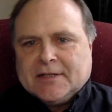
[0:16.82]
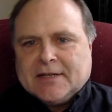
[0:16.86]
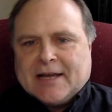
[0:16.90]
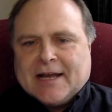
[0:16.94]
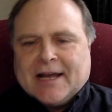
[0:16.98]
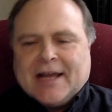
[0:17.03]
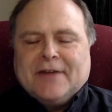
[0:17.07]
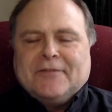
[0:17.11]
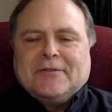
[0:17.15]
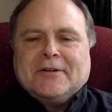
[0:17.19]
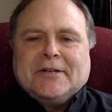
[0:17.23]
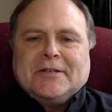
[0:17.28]

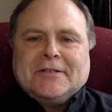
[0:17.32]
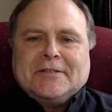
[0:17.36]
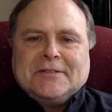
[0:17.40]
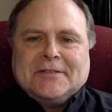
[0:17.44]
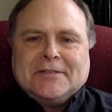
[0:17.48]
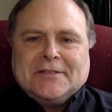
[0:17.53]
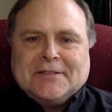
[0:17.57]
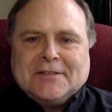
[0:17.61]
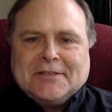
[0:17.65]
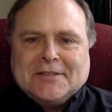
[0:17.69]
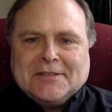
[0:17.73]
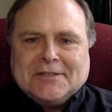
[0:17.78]
I have a,
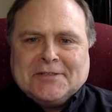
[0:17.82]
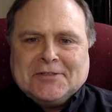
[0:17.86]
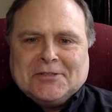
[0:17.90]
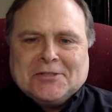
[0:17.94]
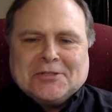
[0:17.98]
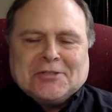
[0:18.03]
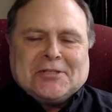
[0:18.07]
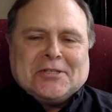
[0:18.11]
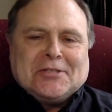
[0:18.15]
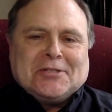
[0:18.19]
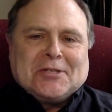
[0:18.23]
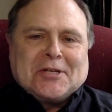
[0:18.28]

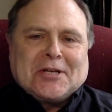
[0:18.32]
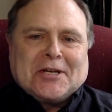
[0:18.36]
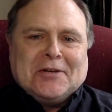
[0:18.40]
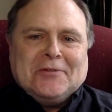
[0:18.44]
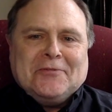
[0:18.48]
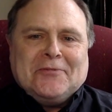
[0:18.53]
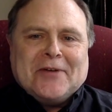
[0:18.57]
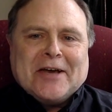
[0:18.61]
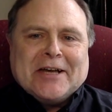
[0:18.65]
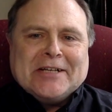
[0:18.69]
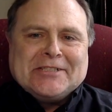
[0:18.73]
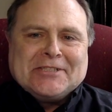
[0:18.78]
just as a
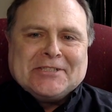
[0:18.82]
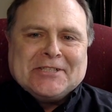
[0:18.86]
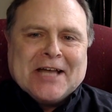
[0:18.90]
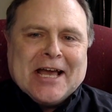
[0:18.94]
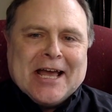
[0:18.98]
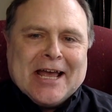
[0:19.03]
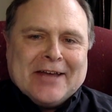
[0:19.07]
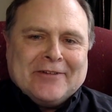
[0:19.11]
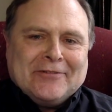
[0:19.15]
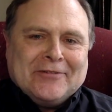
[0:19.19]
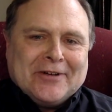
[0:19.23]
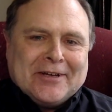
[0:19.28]
confession,
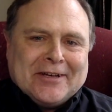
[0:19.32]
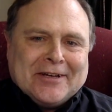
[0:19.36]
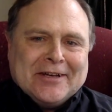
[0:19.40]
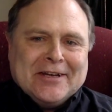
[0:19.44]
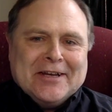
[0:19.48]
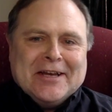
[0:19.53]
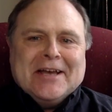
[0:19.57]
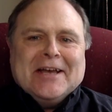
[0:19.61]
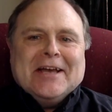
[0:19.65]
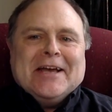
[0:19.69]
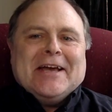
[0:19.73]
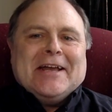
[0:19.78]
I have
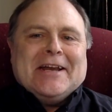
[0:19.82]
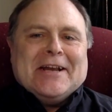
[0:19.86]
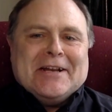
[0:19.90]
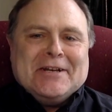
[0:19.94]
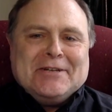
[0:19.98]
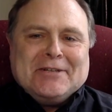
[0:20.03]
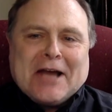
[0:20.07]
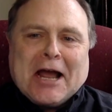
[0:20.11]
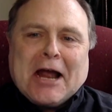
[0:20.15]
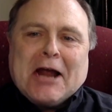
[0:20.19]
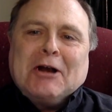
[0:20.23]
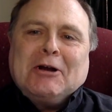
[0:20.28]
an
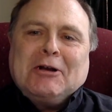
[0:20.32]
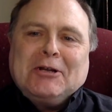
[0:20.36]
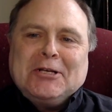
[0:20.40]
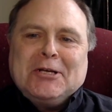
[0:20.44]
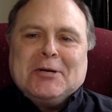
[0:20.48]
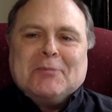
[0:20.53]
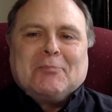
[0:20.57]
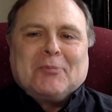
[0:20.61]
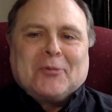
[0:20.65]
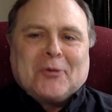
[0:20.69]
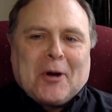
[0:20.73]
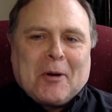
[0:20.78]
entirely
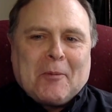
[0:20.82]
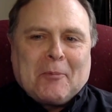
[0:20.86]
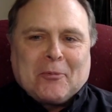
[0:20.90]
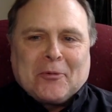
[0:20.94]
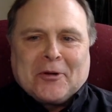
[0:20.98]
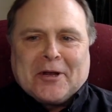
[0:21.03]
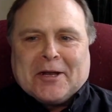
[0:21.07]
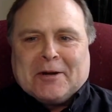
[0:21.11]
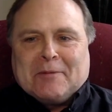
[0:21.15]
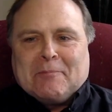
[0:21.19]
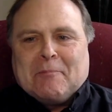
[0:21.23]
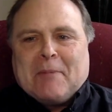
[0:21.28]

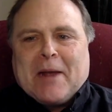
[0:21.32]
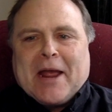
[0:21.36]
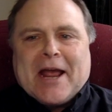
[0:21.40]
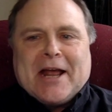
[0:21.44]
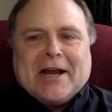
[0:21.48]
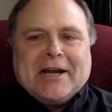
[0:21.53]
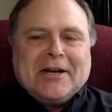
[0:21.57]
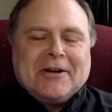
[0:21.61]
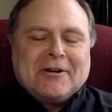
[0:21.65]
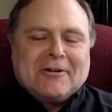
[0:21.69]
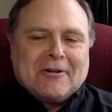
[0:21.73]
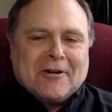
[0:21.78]
appropriate
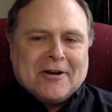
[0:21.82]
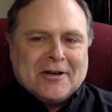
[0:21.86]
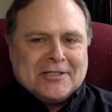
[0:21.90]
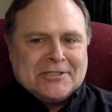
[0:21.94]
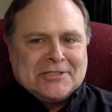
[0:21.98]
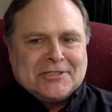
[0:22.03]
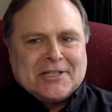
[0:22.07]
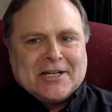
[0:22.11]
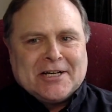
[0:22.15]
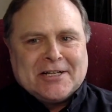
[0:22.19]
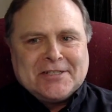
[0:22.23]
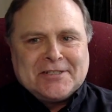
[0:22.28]
man
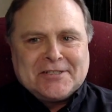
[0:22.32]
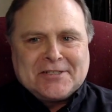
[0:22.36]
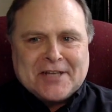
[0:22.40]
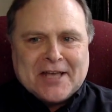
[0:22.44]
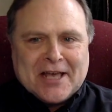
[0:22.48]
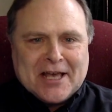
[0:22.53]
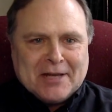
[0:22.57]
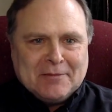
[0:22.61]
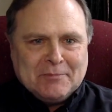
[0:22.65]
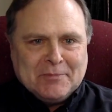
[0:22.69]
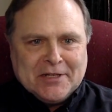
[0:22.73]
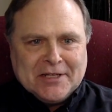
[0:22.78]
crush on
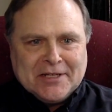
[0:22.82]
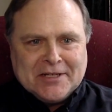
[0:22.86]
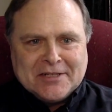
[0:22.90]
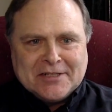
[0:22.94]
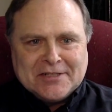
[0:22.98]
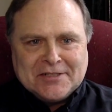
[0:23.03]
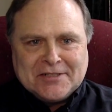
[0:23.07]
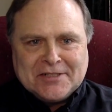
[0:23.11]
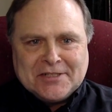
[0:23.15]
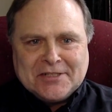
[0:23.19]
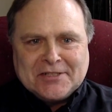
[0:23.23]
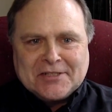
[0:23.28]
Sod
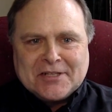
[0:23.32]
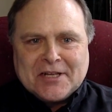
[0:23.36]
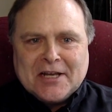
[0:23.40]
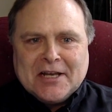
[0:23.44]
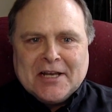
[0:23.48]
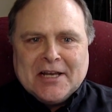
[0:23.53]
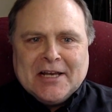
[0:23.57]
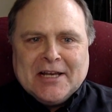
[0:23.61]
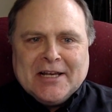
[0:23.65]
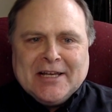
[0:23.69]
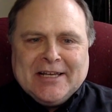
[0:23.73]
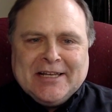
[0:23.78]
because
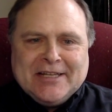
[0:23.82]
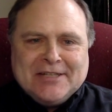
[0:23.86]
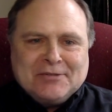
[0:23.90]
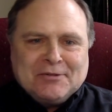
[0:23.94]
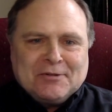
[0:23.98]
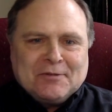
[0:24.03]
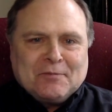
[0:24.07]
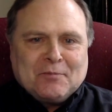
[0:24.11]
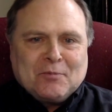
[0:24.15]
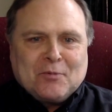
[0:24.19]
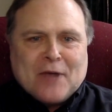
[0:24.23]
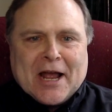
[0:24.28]
he
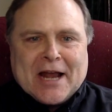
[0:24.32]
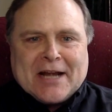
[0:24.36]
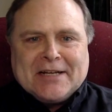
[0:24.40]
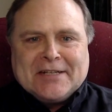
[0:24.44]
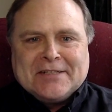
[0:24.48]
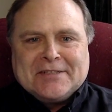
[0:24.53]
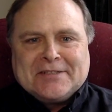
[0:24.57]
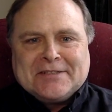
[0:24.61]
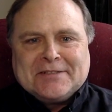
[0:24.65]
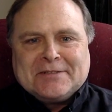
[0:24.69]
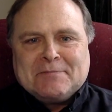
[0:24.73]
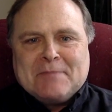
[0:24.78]
sort of
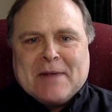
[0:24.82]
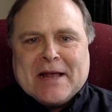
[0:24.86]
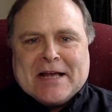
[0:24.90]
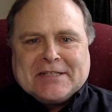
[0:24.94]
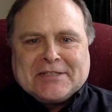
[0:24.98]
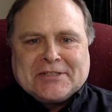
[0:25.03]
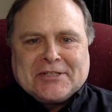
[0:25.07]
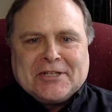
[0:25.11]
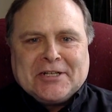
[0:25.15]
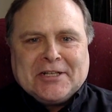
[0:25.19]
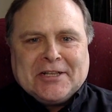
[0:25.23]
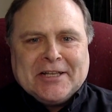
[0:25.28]
practices
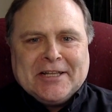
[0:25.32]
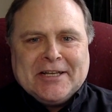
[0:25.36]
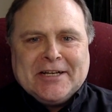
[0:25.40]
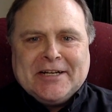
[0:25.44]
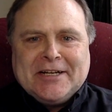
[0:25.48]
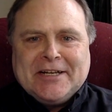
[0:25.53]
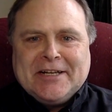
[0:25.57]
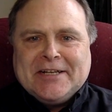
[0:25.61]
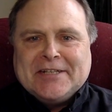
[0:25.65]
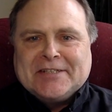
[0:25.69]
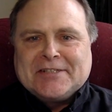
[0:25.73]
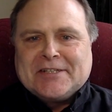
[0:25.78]

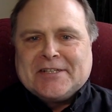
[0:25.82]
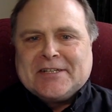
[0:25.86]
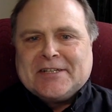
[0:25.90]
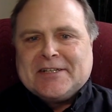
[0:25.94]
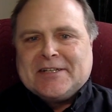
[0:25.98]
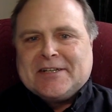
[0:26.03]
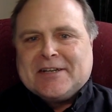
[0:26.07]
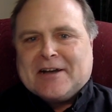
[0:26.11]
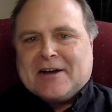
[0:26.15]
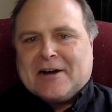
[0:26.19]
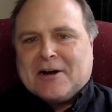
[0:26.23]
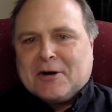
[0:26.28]
masculinity as
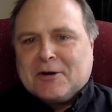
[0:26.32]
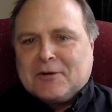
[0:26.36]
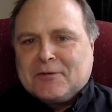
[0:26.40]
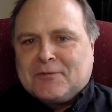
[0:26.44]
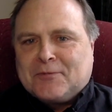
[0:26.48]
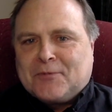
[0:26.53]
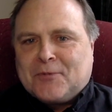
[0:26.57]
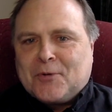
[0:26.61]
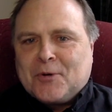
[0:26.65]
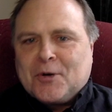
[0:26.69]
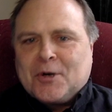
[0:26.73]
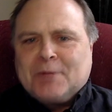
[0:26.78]
an art
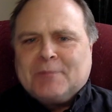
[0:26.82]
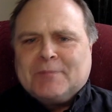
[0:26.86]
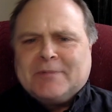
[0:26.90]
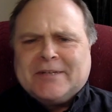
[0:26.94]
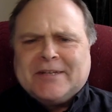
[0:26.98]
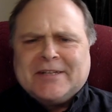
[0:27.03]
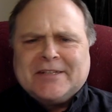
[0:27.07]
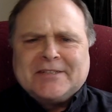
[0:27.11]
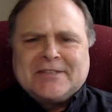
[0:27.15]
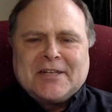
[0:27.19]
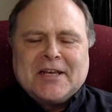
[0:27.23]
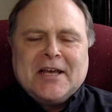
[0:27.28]
form,
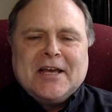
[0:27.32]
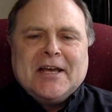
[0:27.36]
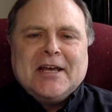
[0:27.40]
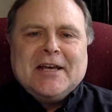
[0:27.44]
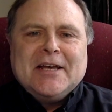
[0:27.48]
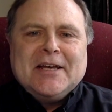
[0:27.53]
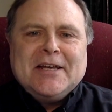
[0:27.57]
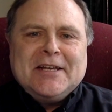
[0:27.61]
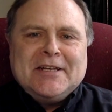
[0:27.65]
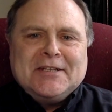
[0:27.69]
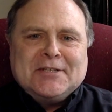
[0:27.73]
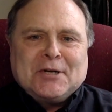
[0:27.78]
and
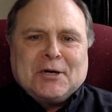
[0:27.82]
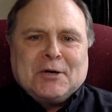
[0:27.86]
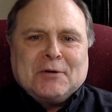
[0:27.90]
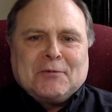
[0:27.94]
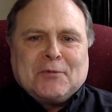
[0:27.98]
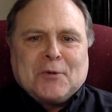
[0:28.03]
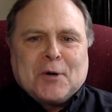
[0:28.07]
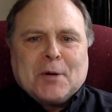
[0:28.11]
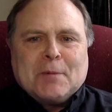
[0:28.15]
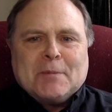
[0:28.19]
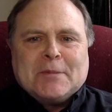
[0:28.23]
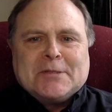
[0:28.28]
his art
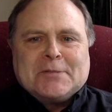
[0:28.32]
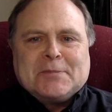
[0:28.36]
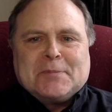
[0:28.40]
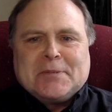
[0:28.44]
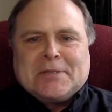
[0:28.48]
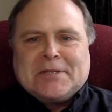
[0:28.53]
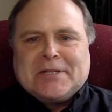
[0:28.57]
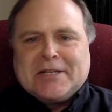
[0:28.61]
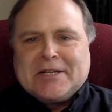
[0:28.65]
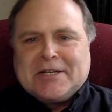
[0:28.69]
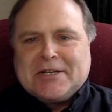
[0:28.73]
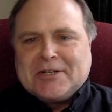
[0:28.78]
form is
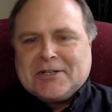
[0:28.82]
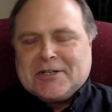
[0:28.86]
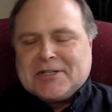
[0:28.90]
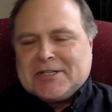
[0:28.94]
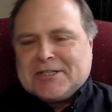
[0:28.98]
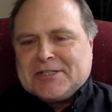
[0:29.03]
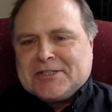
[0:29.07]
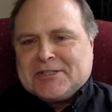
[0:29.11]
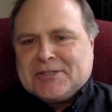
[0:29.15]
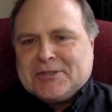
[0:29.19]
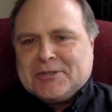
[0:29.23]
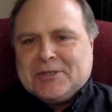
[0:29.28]
particularly
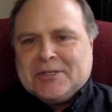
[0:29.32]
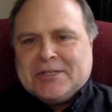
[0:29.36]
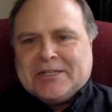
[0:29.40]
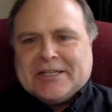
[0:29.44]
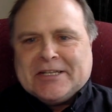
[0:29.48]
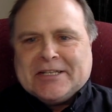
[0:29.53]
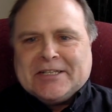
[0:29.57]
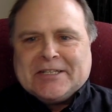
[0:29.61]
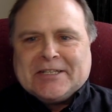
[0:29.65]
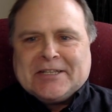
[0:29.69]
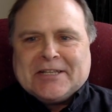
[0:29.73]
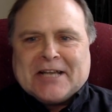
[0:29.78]
suited to
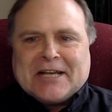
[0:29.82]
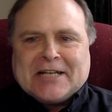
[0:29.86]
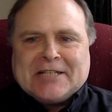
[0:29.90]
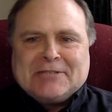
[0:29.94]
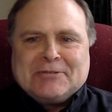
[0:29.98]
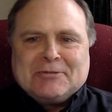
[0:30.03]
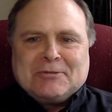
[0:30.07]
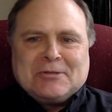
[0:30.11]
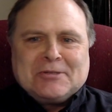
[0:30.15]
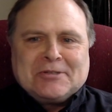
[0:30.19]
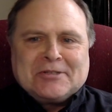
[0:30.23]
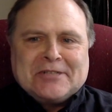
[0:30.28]

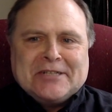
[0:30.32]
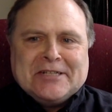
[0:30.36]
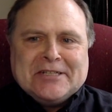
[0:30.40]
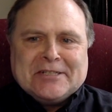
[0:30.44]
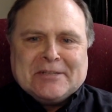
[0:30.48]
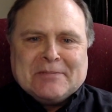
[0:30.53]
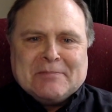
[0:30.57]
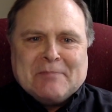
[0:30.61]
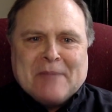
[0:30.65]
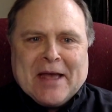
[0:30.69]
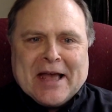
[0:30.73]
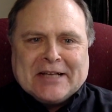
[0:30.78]
intellectuals, and he's
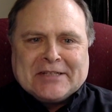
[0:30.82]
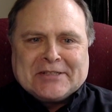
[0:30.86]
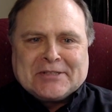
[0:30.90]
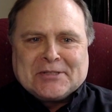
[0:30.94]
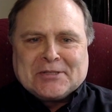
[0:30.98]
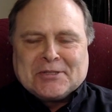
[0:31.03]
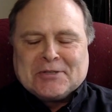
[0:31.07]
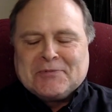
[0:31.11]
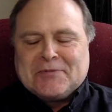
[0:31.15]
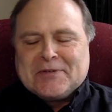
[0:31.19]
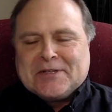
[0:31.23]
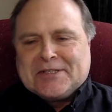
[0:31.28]
a
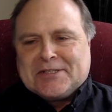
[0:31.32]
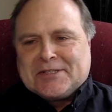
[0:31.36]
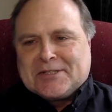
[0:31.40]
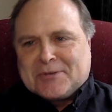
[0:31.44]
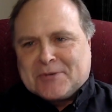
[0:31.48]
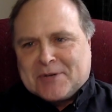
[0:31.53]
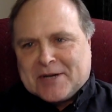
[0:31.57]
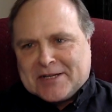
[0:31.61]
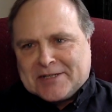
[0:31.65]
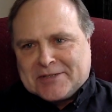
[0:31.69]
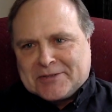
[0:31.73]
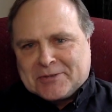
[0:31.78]
master of it,
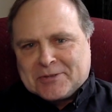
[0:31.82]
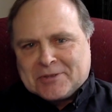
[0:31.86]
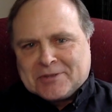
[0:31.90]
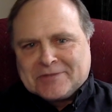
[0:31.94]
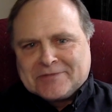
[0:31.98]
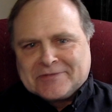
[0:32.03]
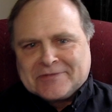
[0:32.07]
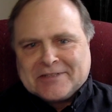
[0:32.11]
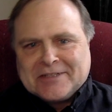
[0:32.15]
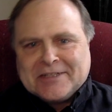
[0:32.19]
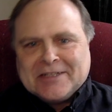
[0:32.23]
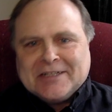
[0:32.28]
so I sort of